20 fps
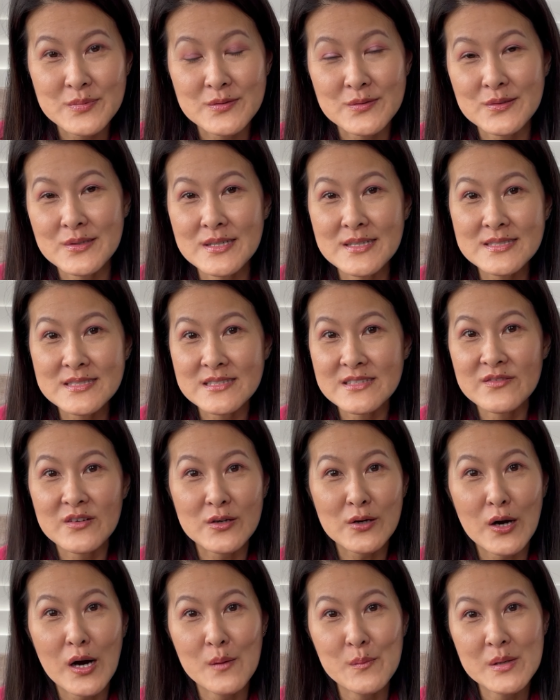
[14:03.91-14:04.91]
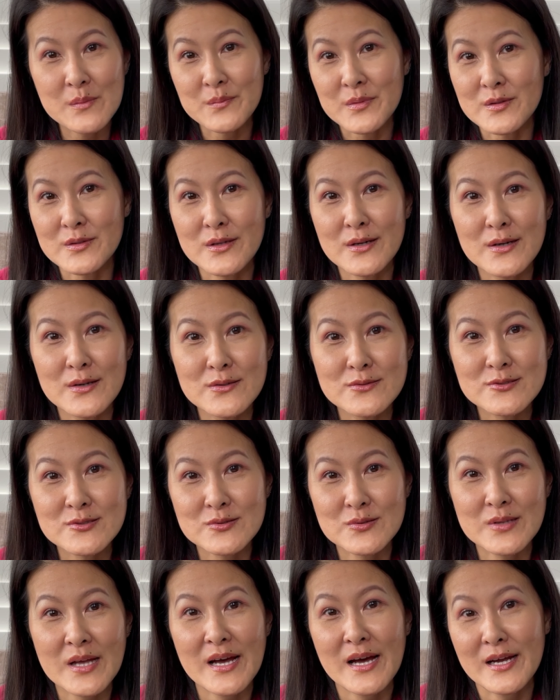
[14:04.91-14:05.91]
please leave a comment below
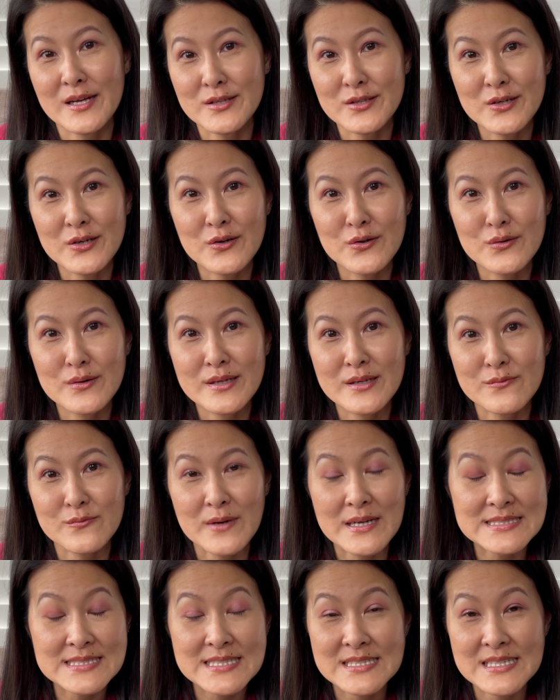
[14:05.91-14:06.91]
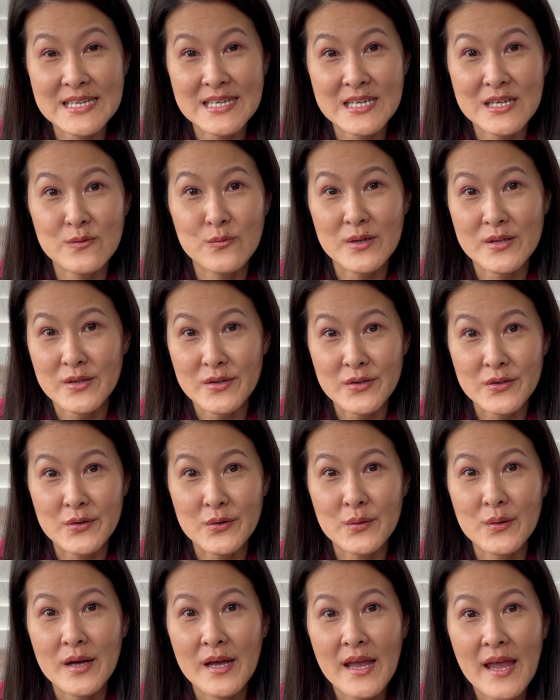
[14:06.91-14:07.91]
so that I know it resonated with you.